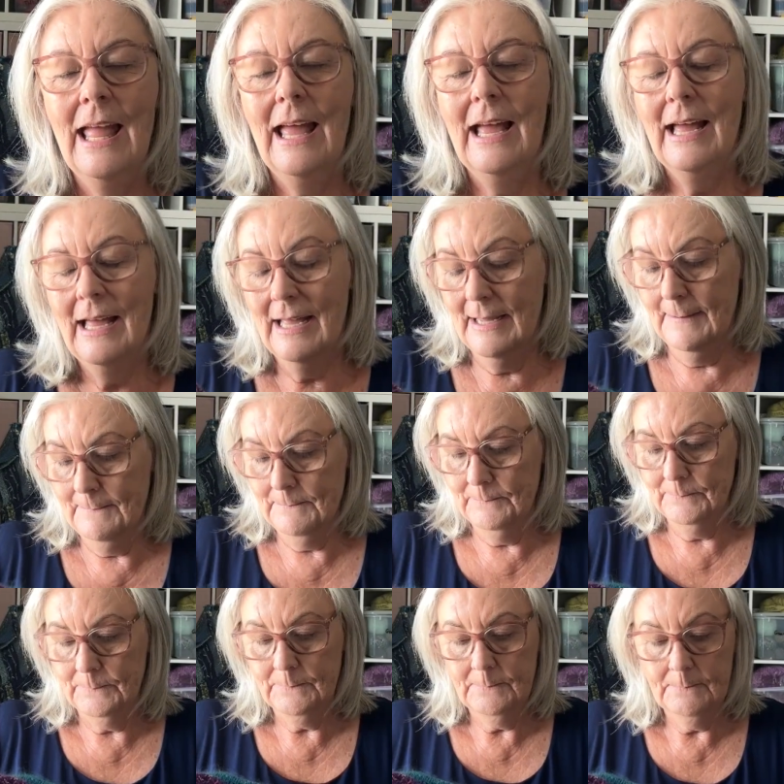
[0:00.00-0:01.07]
And
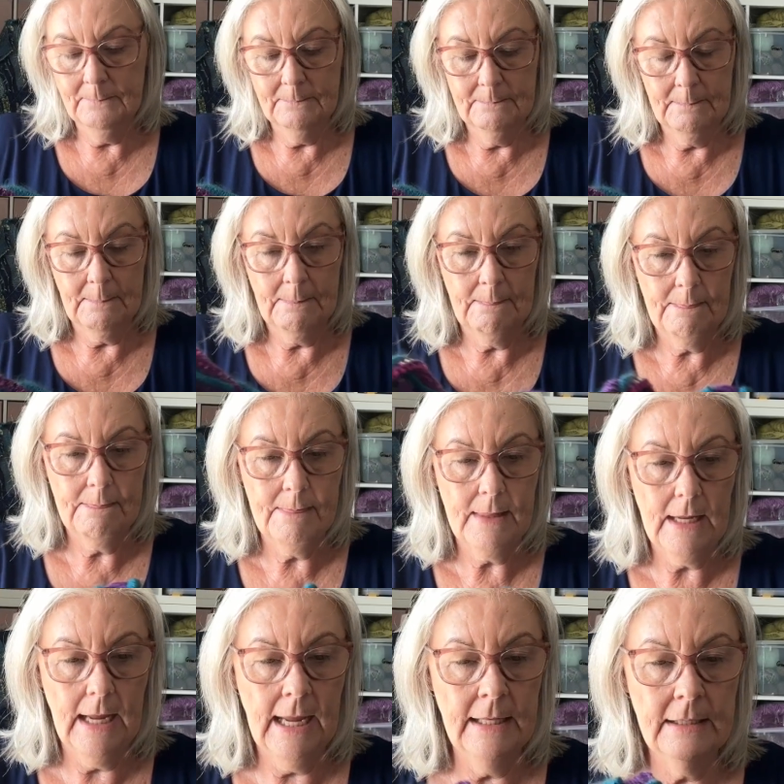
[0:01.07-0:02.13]

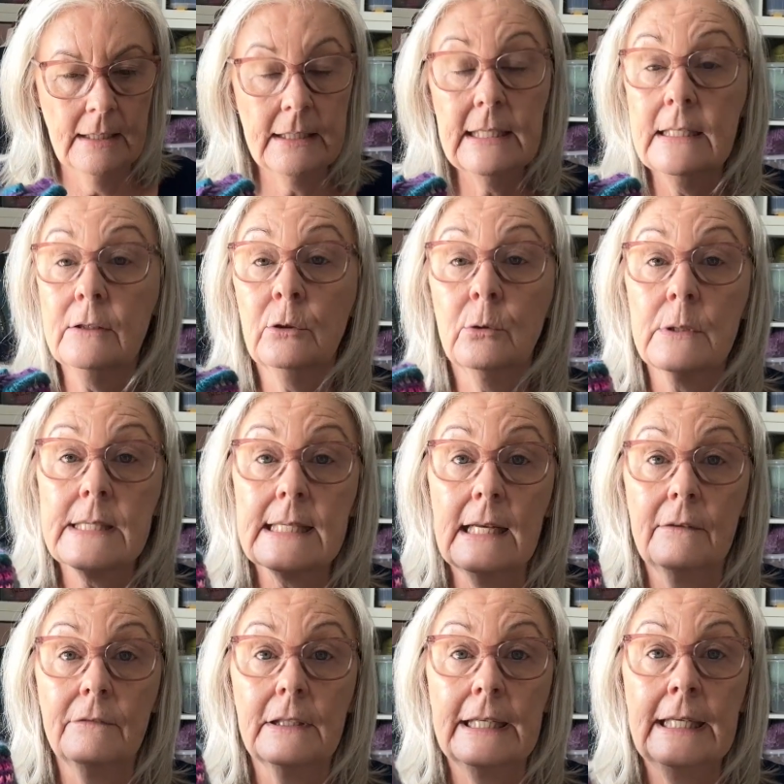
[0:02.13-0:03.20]
it looks
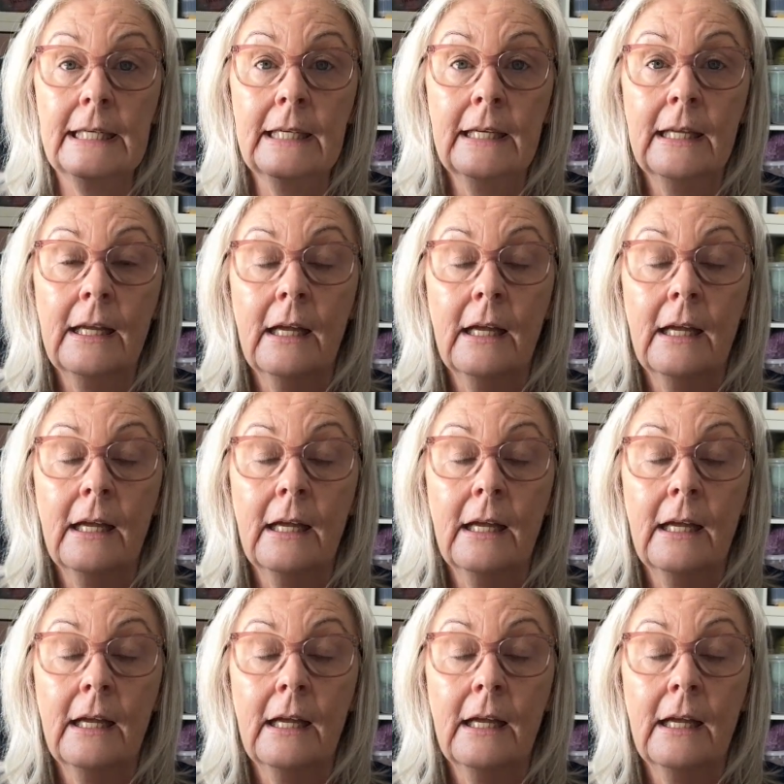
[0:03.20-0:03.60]
lovely.